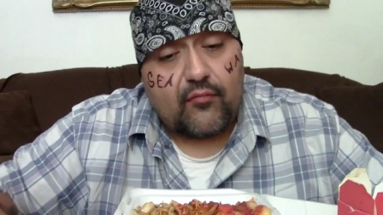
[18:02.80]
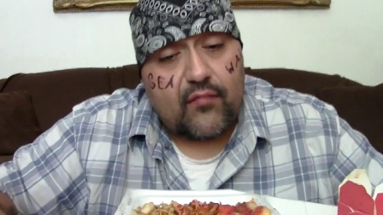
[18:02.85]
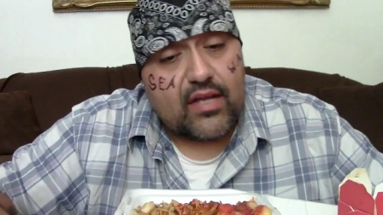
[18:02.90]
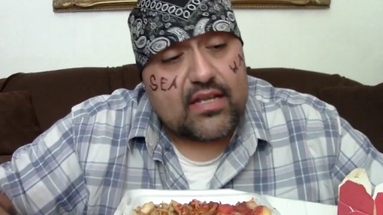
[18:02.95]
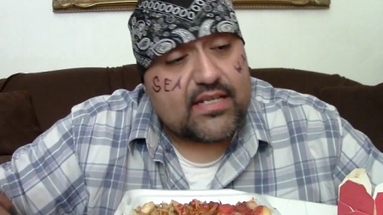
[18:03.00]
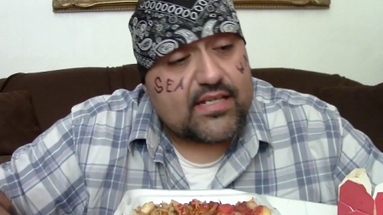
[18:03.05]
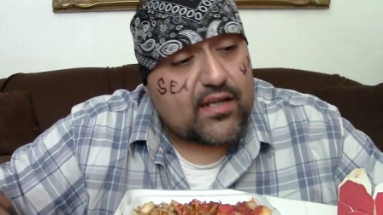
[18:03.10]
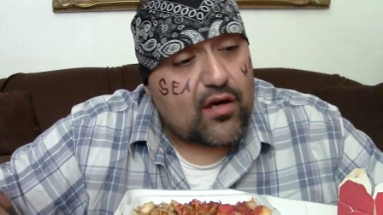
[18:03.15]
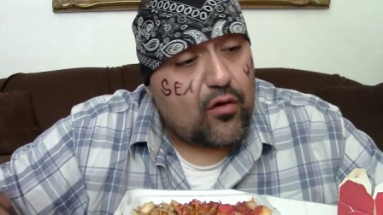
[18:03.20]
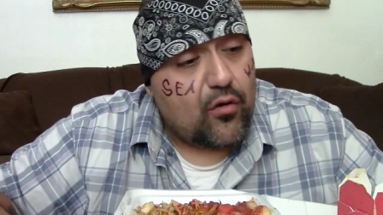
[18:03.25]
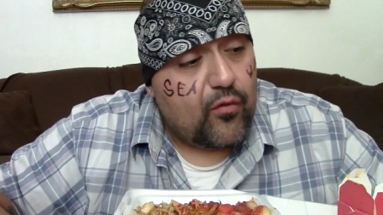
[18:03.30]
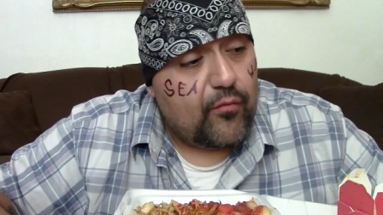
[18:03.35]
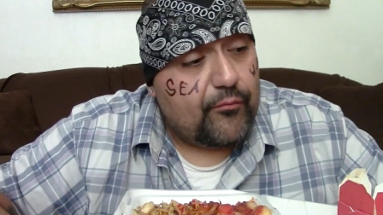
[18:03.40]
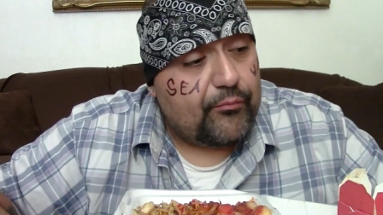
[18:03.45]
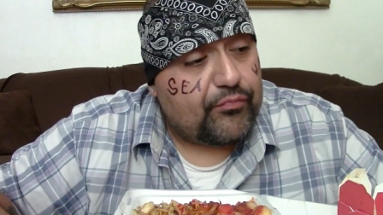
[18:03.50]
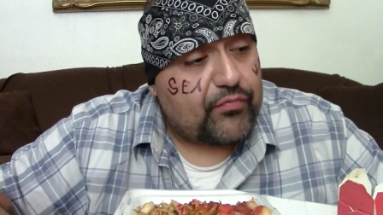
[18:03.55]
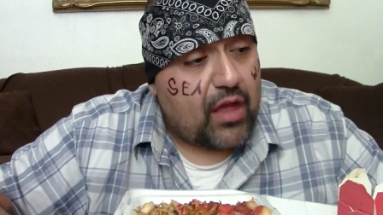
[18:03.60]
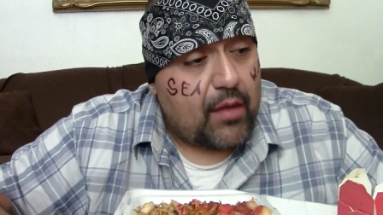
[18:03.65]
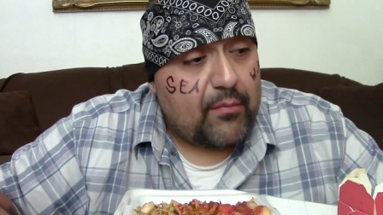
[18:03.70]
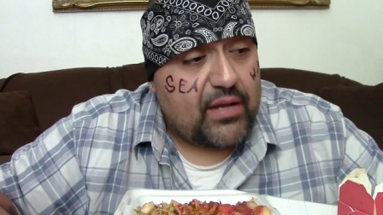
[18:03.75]
So,
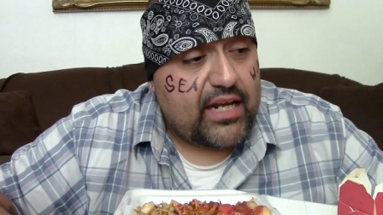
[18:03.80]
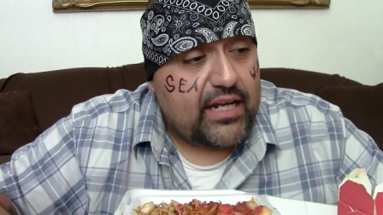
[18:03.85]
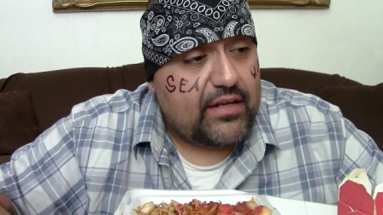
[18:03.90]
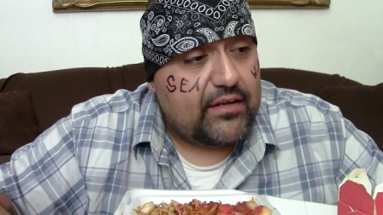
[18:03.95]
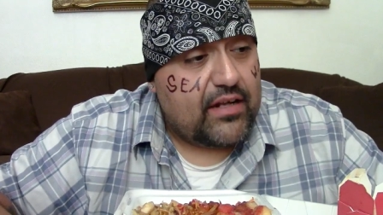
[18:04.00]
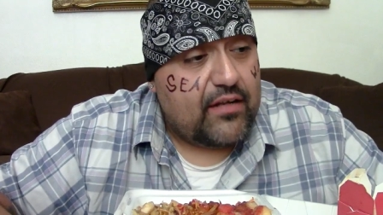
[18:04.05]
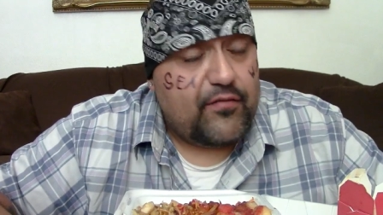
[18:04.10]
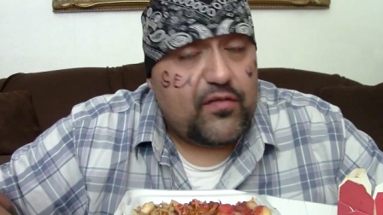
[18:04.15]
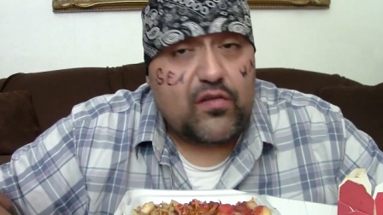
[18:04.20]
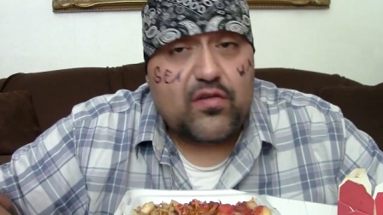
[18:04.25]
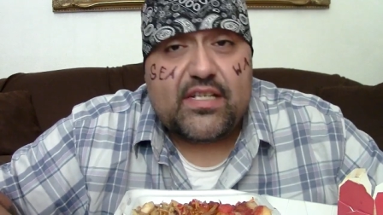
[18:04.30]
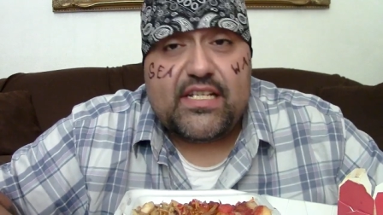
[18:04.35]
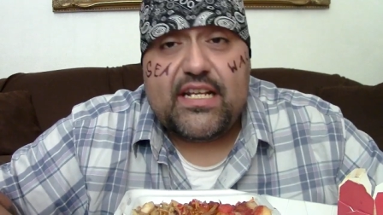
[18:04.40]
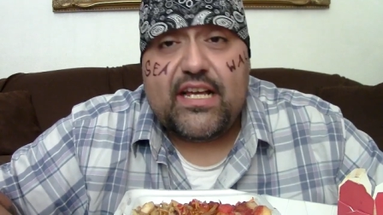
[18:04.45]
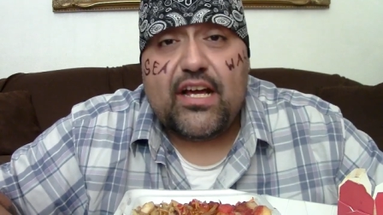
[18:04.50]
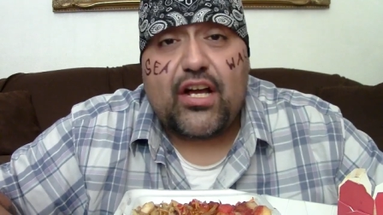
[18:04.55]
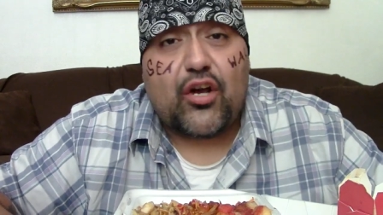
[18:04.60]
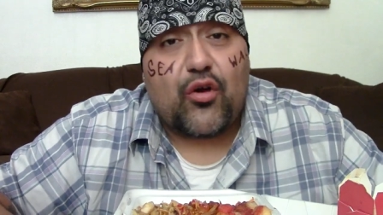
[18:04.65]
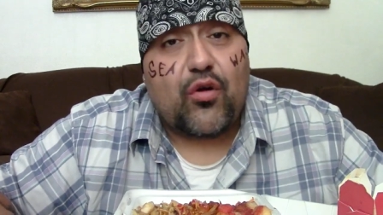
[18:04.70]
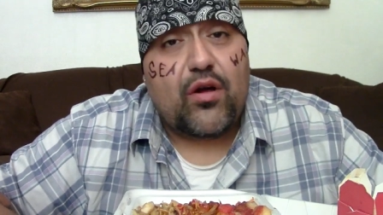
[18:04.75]
I mean, if you see
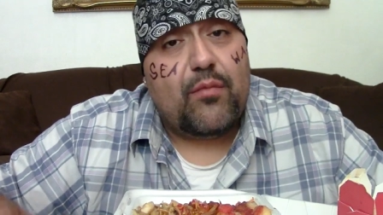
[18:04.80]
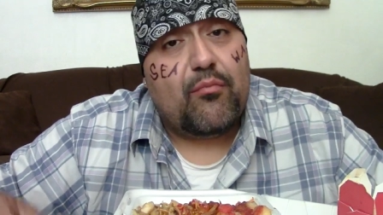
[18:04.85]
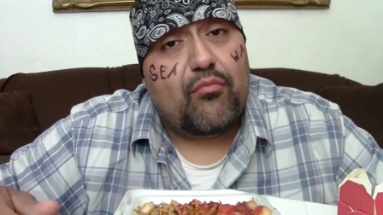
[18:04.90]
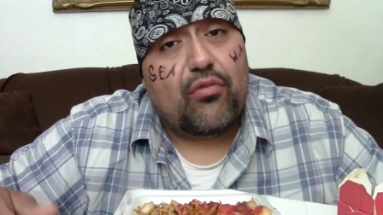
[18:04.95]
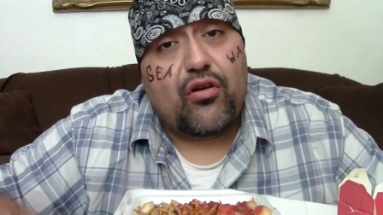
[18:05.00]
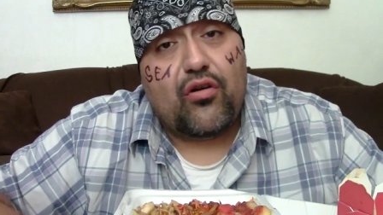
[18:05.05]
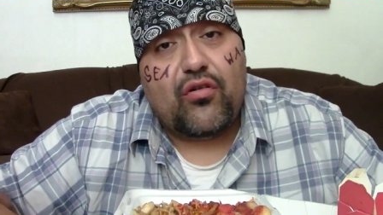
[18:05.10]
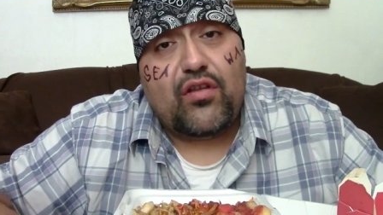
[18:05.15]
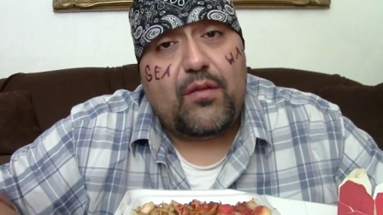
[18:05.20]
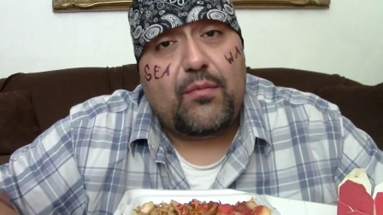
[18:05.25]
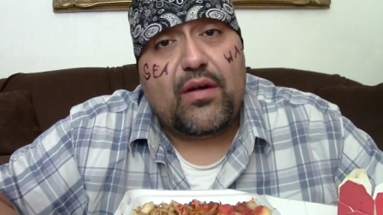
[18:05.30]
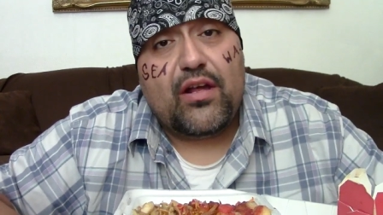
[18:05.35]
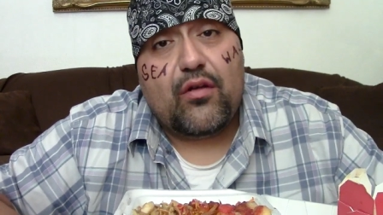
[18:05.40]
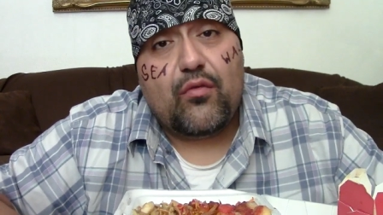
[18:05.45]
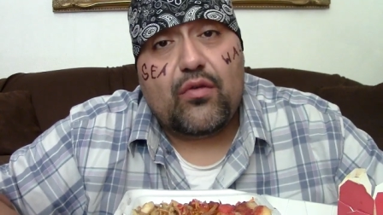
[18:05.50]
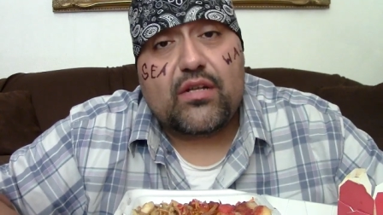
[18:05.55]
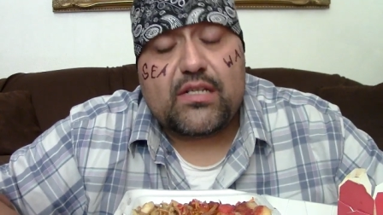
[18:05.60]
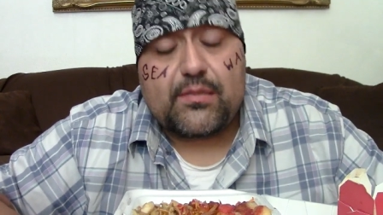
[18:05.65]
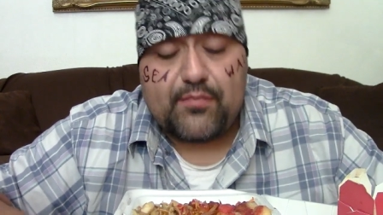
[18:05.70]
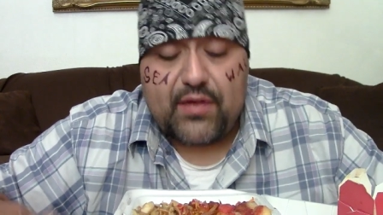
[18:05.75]
a Crip, bro, you better
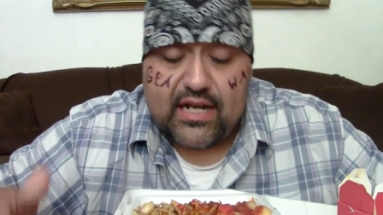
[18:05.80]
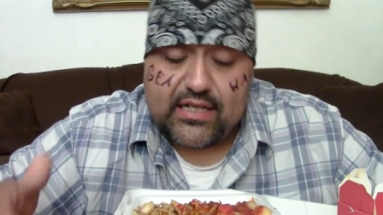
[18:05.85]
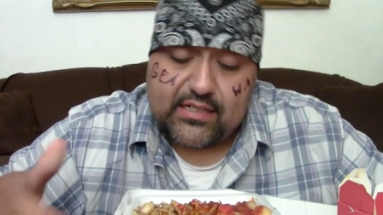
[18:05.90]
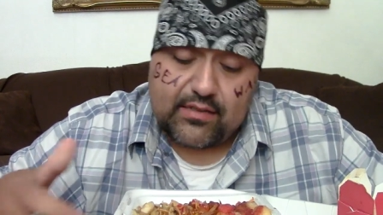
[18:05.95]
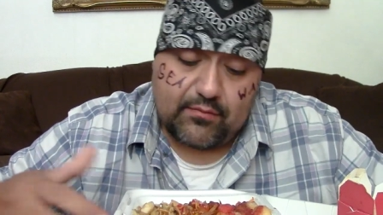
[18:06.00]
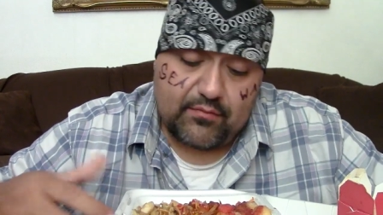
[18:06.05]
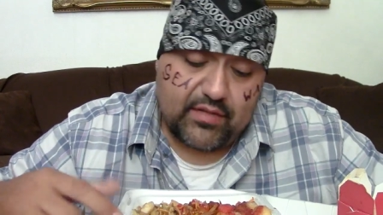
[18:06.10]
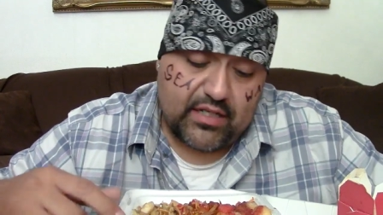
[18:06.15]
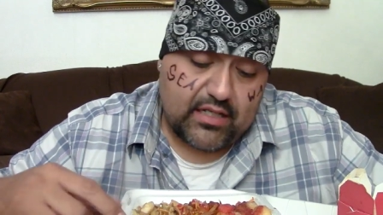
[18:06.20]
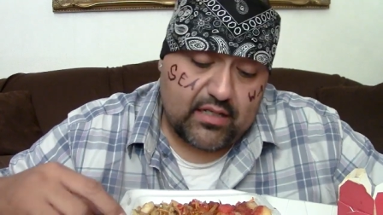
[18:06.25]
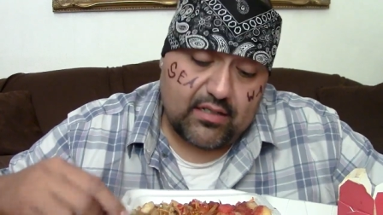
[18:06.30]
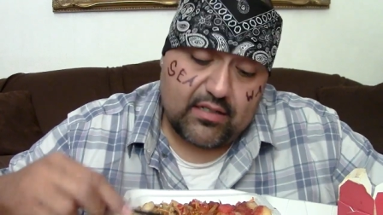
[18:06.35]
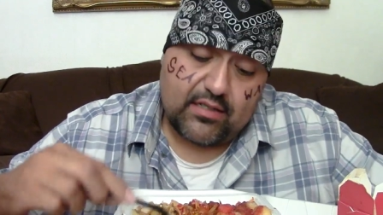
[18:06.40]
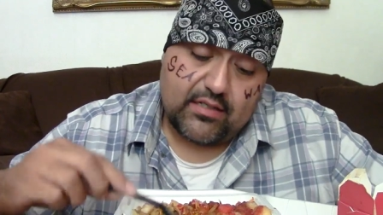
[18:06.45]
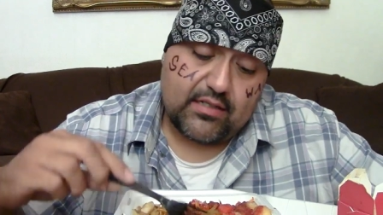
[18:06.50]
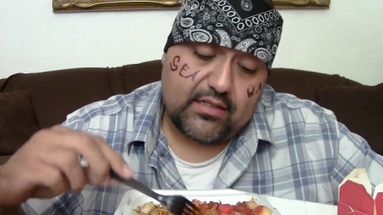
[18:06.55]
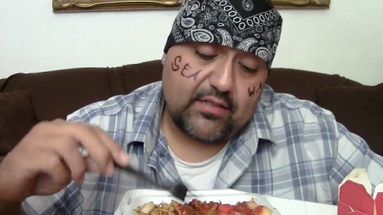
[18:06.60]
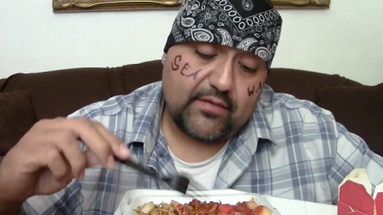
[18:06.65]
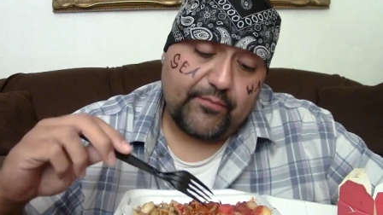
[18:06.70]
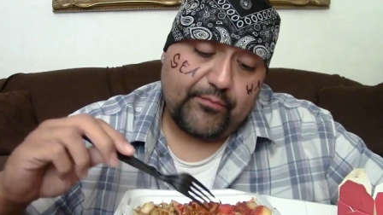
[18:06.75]
respect them
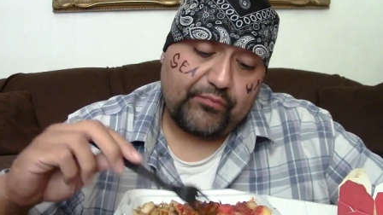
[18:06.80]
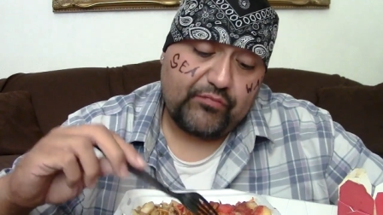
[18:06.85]
because,